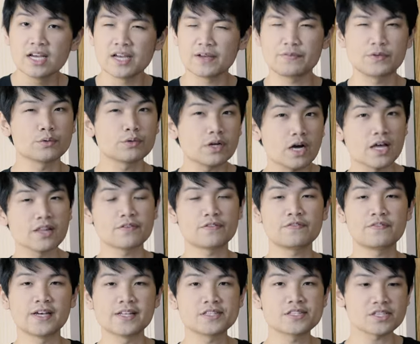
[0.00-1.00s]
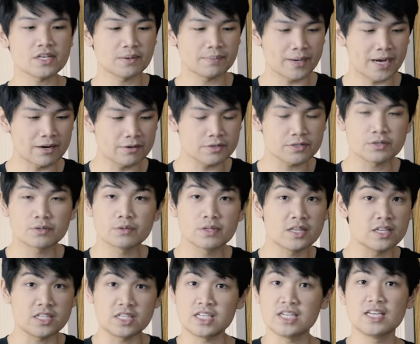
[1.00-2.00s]
If you are on the fence about
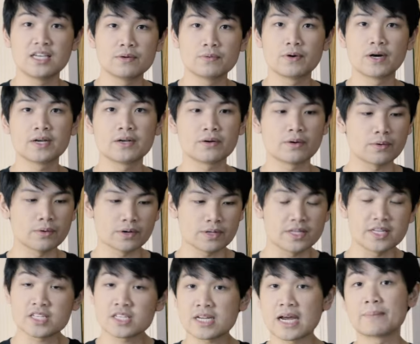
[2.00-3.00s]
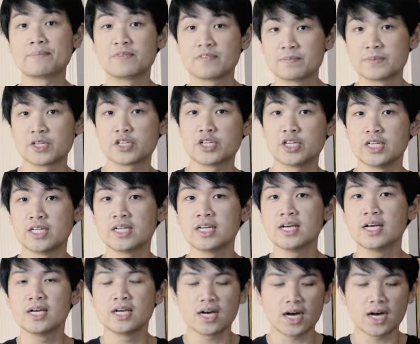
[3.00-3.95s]
the DE1 or this type of machine,